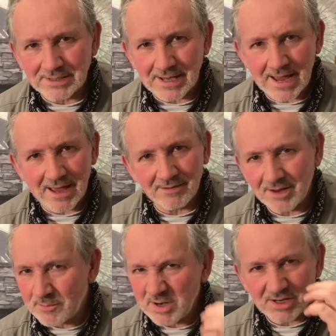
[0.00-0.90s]
there.
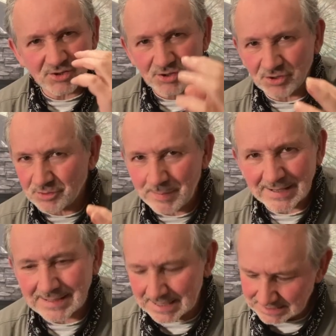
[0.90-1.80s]
I mean, it's just
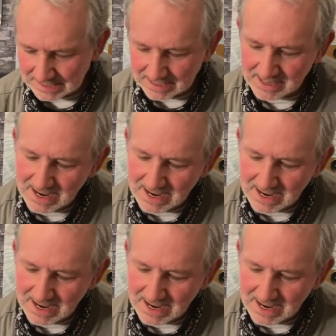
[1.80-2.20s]
spectacular.